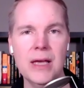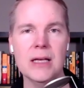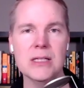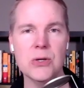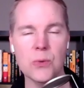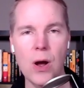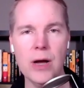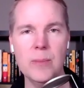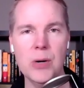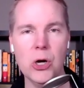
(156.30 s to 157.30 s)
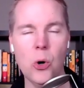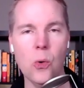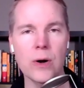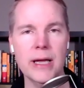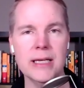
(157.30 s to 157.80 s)
So the Rocketbook
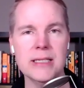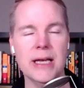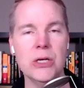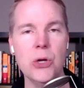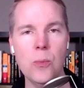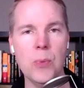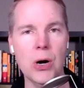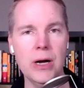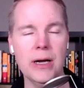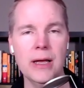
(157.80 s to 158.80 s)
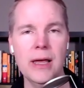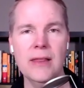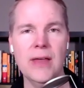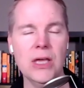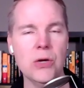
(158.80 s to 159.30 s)
Core is a notebook
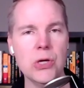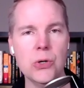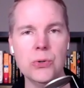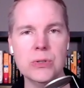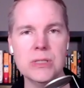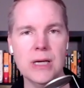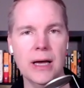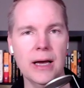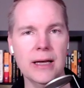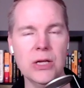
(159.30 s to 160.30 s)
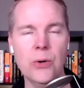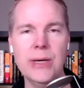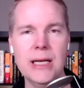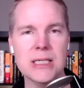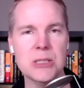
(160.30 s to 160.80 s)
that you use. You
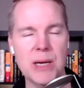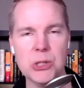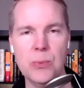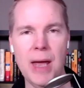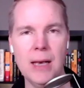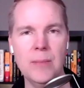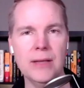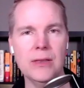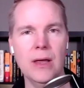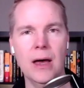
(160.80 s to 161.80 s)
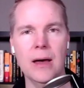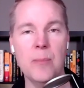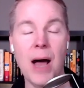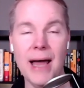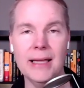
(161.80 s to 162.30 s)
don't need a special pen, but
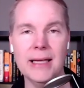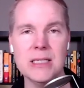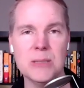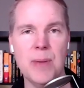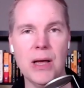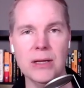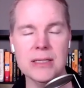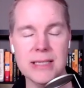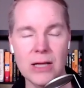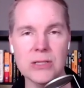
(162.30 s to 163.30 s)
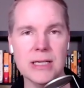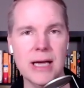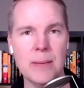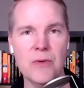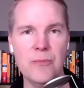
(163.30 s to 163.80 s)
Pilot sells a
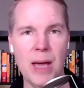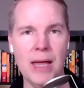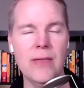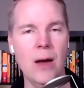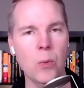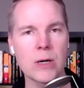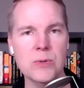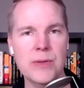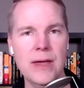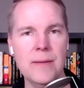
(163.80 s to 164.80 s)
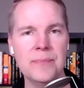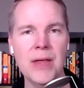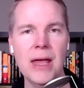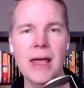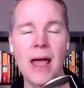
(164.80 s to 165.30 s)
type of pen that works with it.
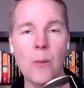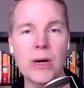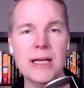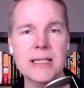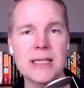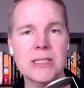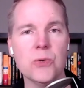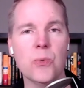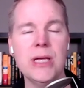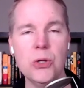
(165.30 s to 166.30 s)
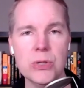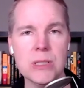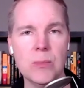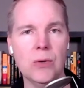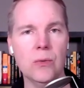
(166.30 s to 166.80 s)
And what it is, it's a
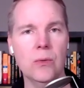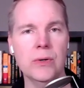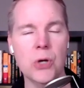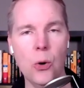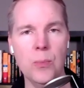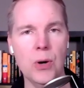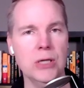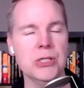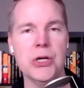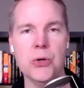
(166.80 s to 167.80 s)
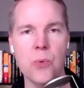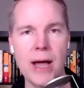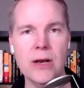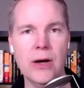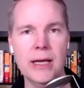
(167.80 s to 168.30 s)
reusable notebook. So you
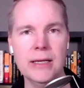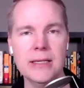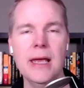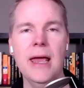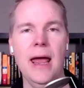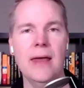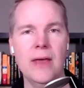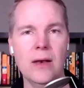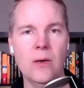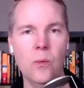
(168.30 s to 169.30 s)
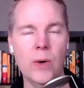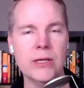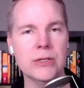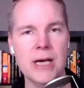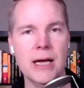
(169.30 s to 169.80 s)
write on it, and then when
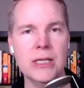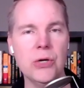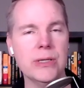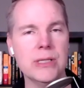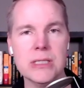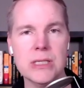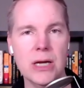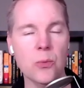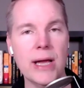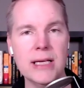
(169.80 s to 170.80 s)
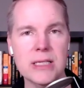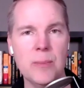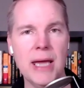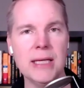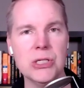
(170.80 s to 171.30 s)
you're done, you can just erase the
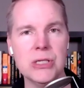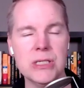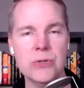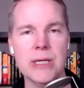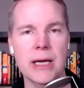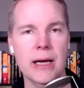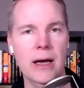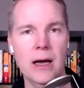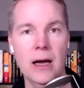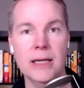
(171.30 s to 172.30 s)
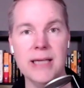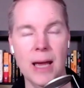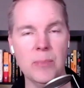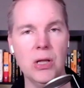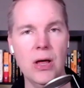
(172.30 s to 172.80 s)
pages using a
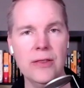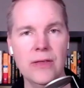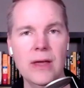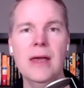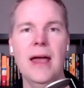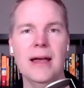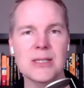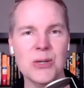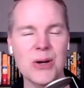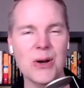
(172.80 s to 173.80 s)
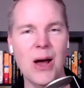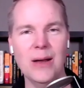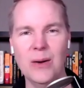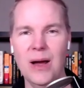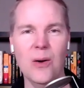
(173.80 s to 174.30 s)
damp cloth. And so you're
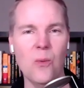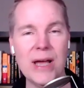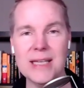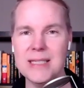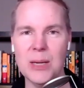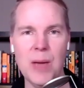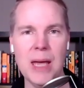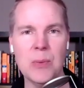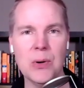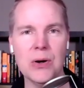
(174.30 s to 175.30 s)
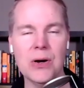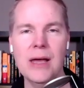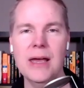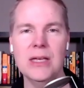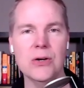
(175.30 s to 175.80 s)
not wasting paper.
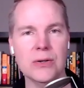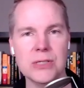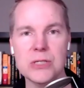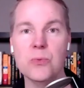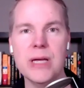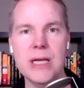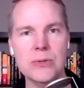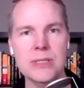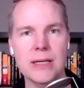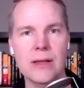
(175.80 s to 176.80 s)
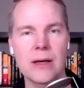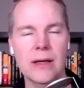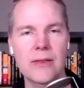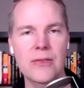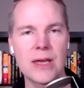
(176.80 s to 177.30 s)
You're just reusing
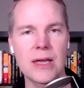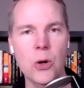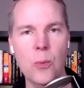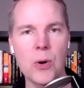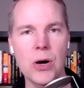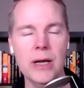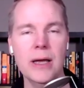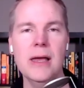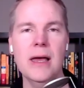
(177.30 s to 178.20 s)
the notebook.